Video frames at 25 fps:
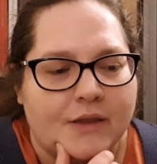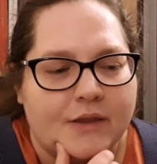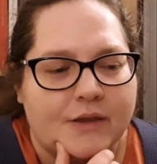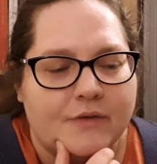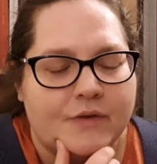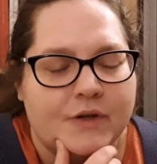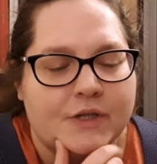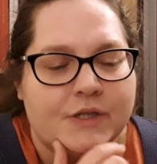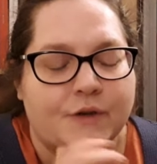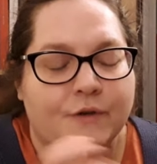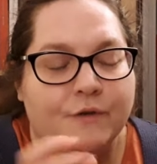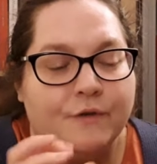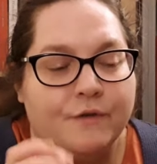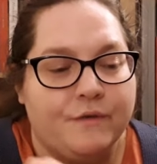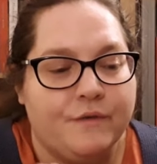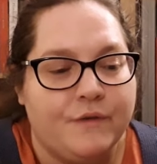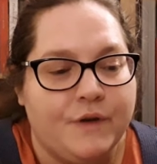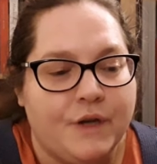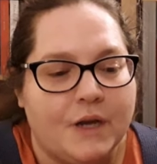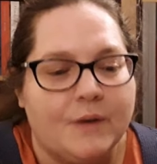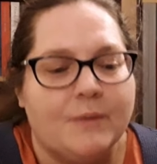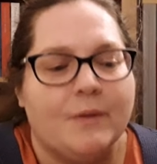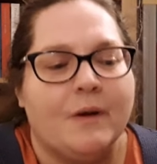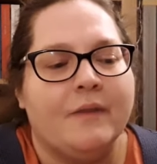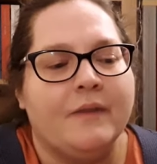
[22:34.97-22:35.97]
there is a
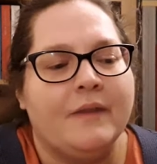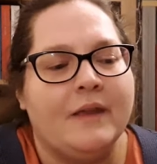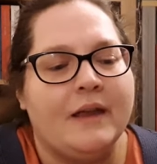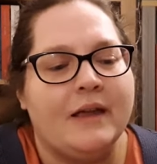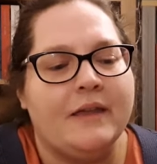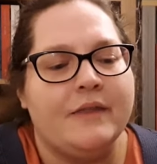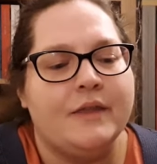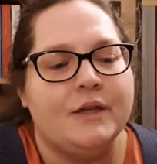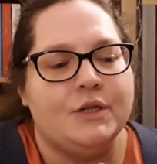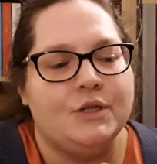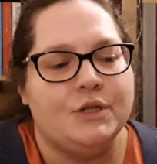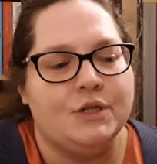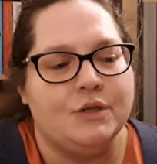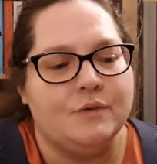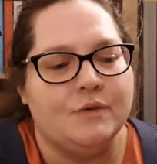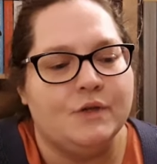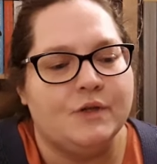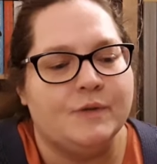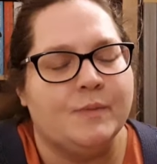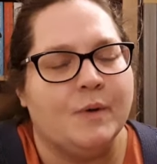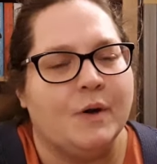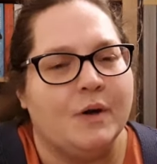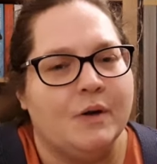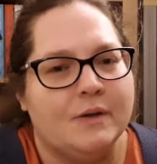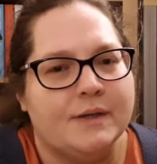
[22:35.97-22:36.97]
few on there that do
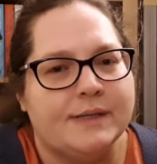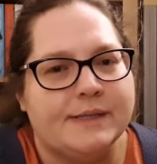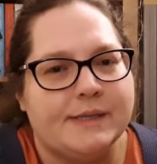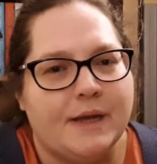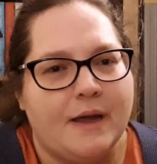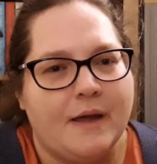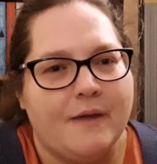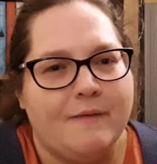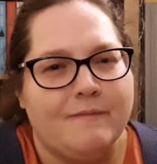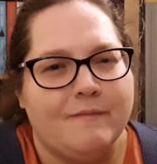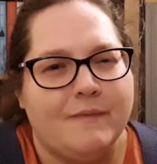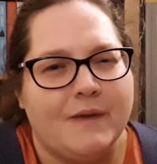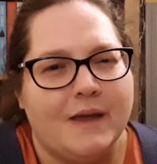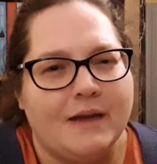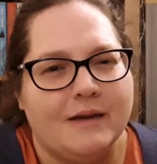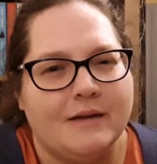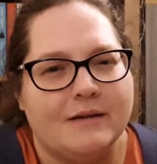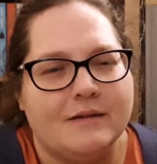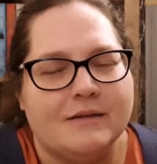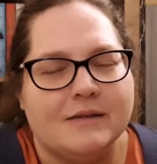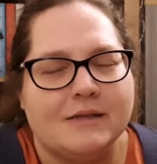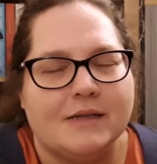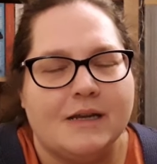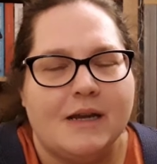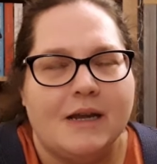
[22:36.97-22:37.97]
spoil certain
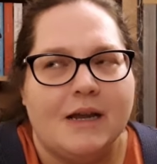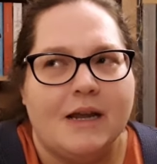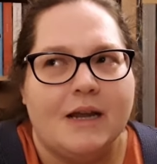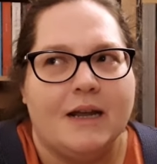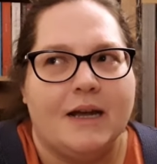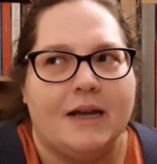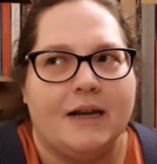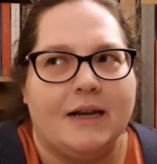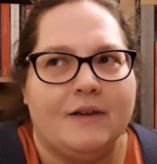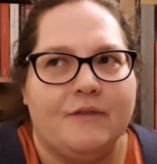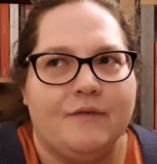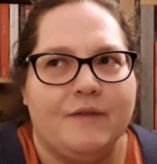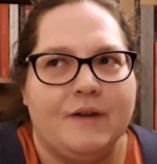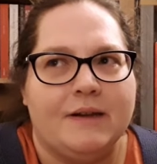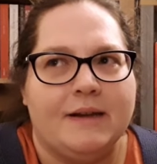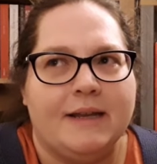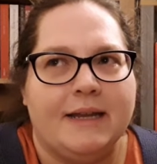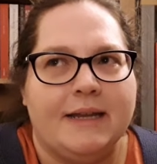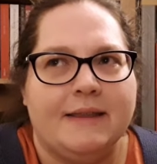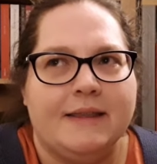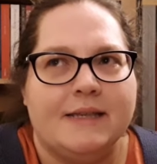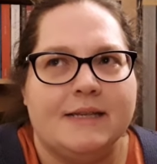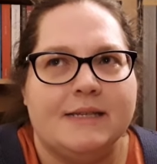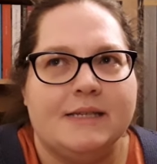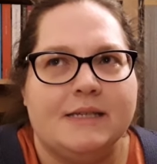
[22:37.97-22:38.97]
things and I feel
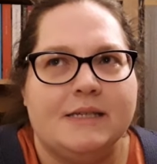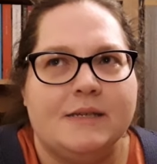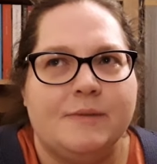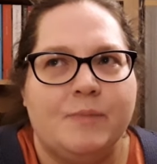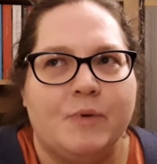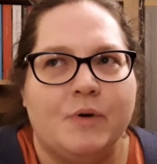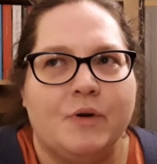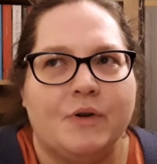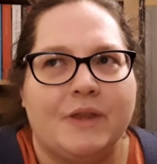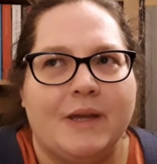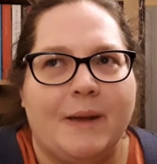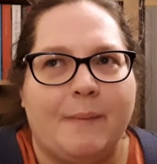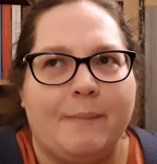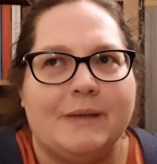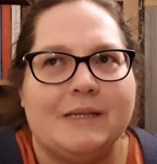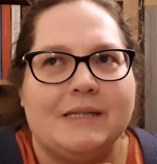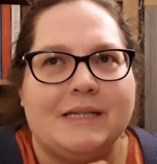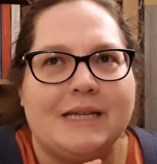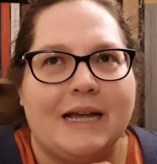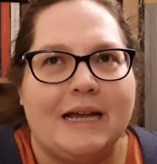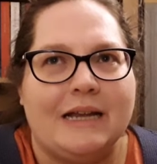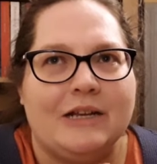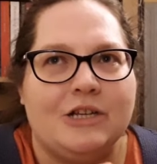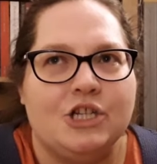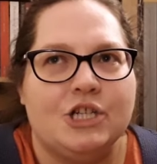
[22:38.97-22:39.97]
like this is a book that
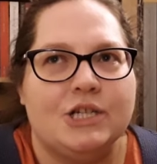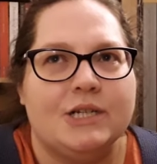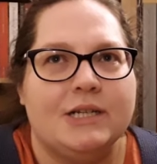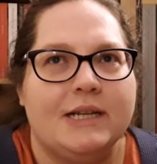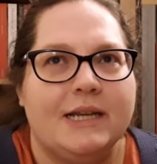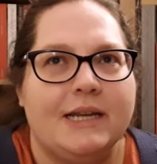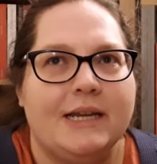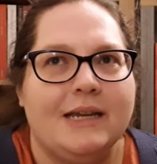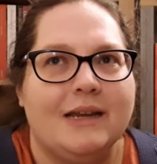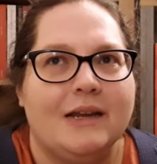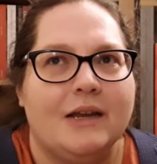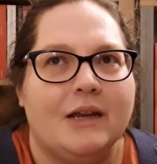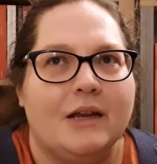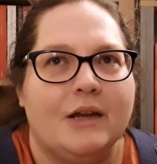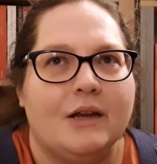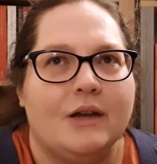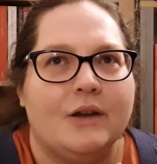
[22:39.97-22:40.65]
potentially